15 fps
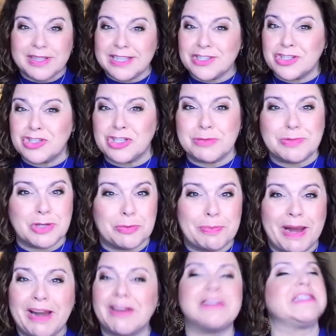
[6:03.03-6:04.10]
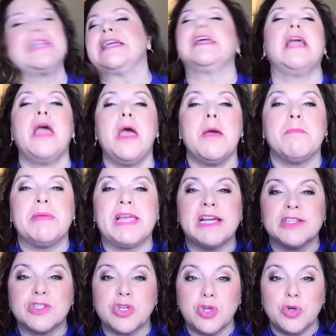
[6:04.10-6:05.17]
relationships, your parenting,
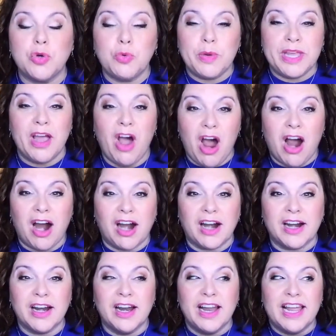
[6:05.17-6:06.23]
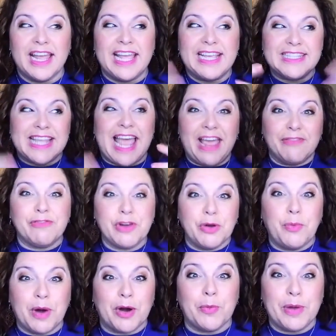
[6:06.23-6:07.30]
because who we are is
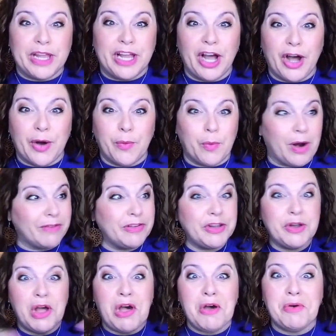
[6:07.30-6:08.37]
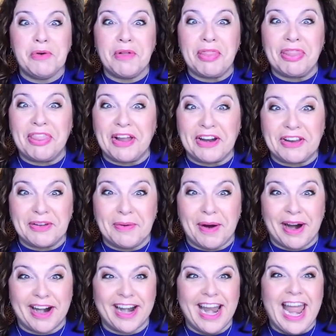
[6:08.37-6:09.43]
everywhere we go. Wherever you go, there you
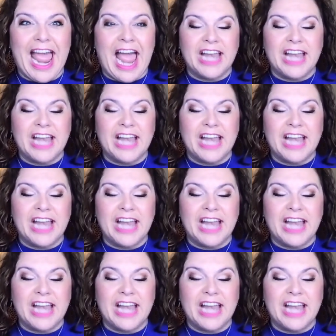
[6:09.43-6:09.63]
are.